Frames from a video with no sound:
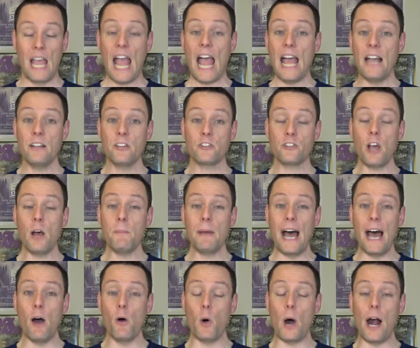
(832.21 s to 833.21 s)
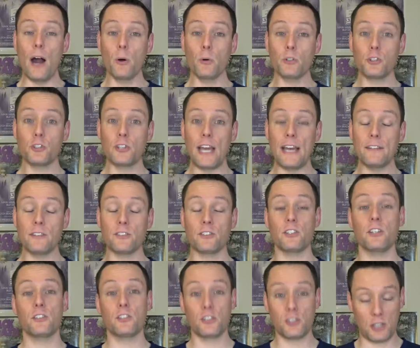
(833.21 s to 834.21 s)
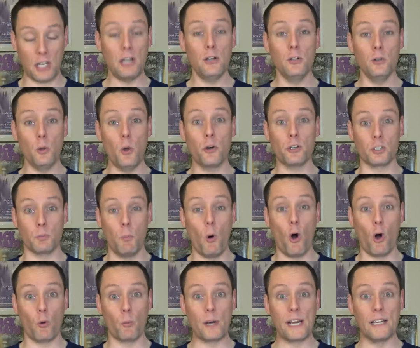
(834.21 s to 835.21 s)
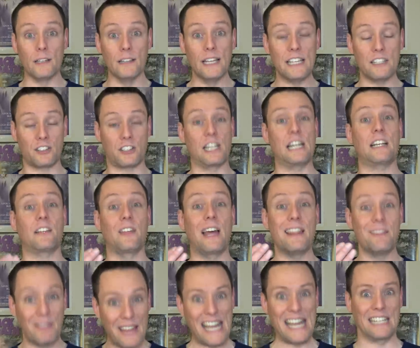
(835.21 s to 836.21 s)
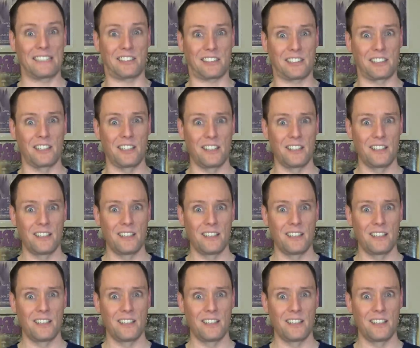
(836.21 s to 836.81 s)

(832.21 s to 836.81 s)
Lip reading: And somehow our sets still looked more realistic than this.